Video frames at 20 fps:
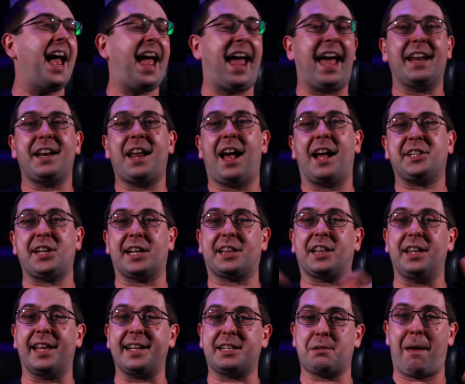and check
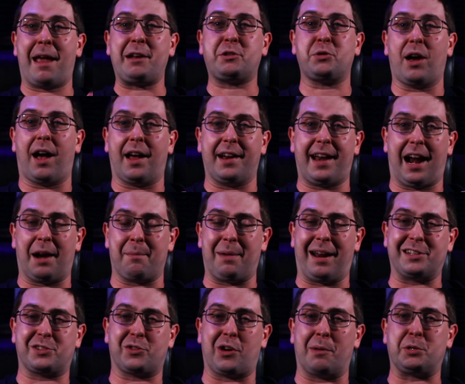the link to Patreon down in my
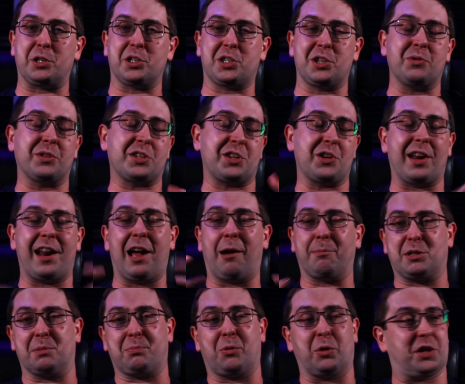description too, so you can
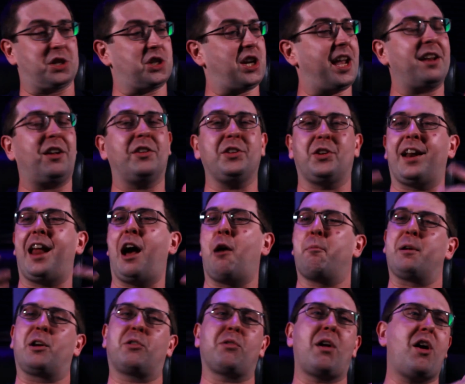help support the channel, you can
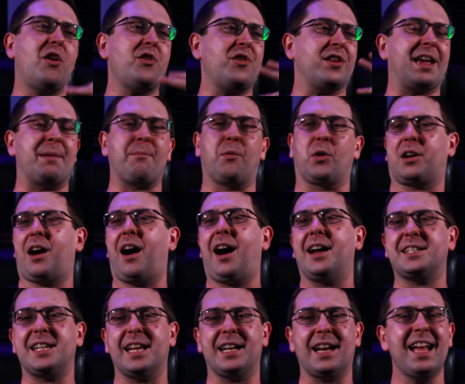help it grow, you can get more
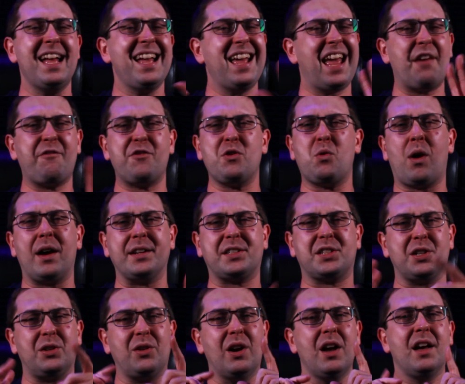content if you want
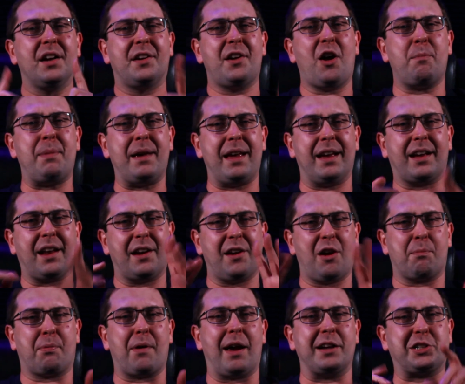to. No big,
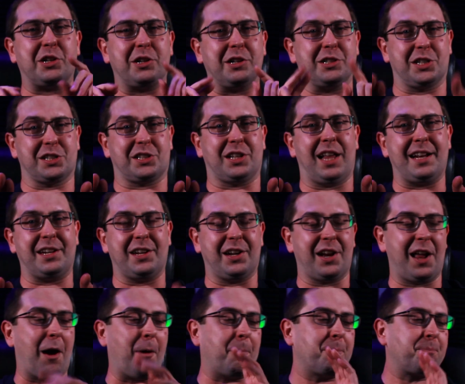no pressure, just letting you
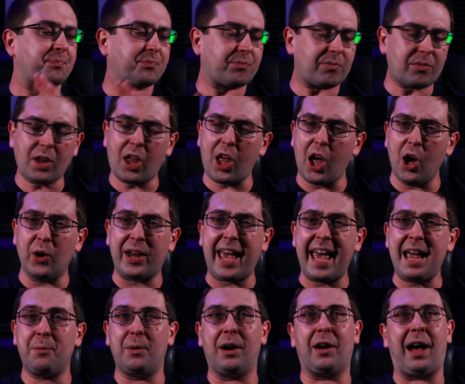know.
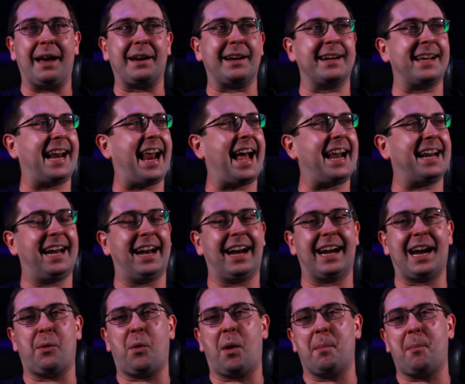Okay, well, I'm gonna get out of here. I
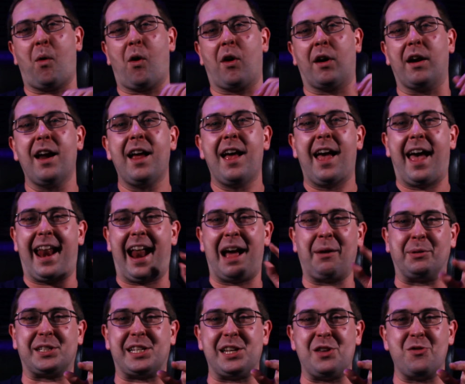got one more, and I
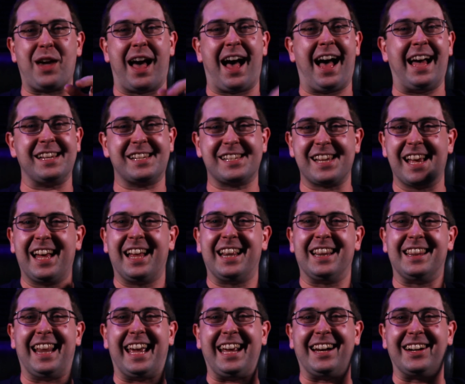will see you guys
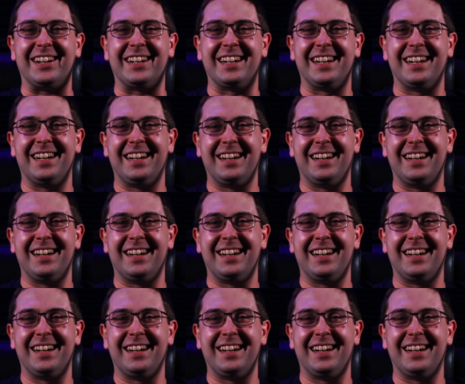later.